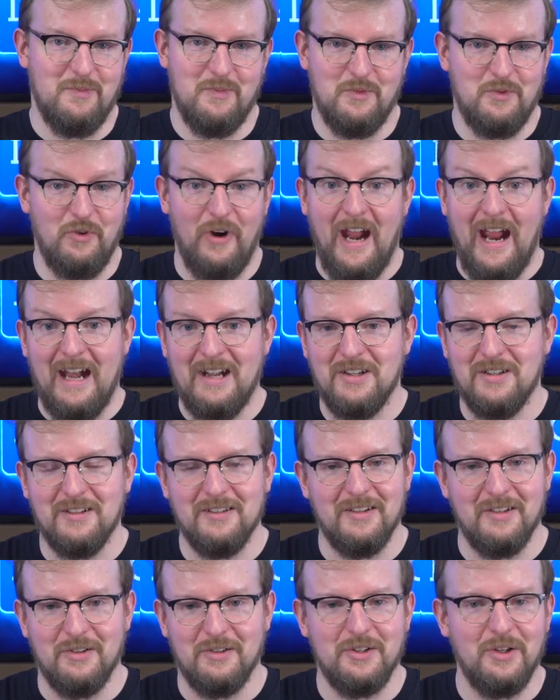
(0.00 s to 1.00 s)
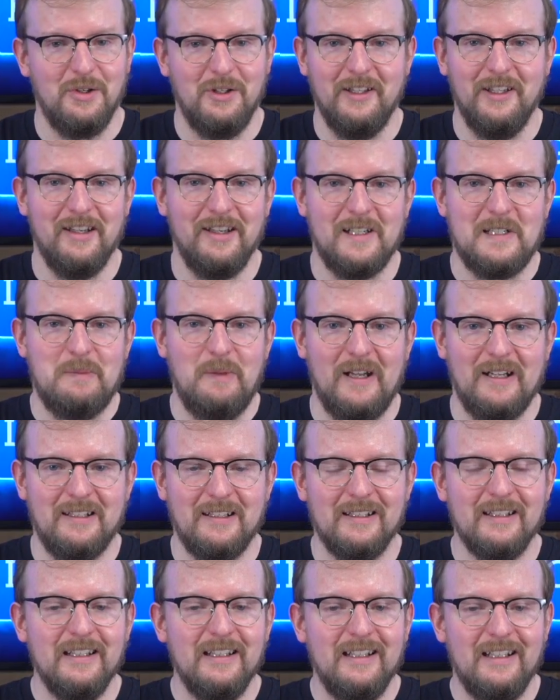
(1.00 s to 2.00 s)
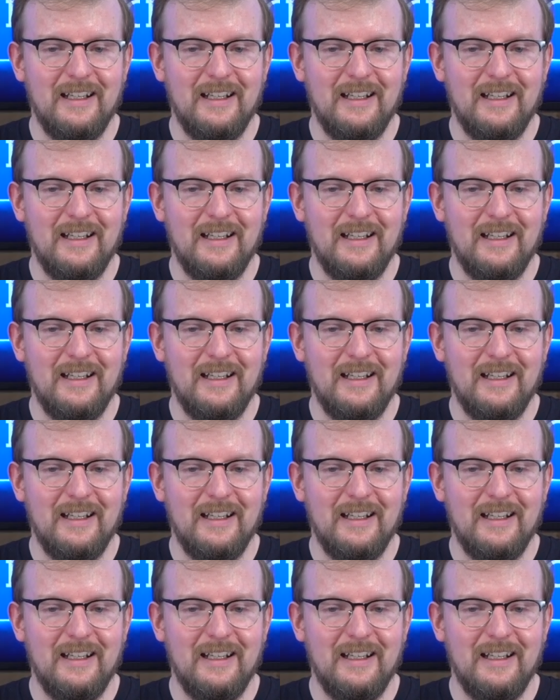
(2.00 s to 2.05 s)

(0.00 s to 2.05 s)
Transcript: trash that are totally unexpected,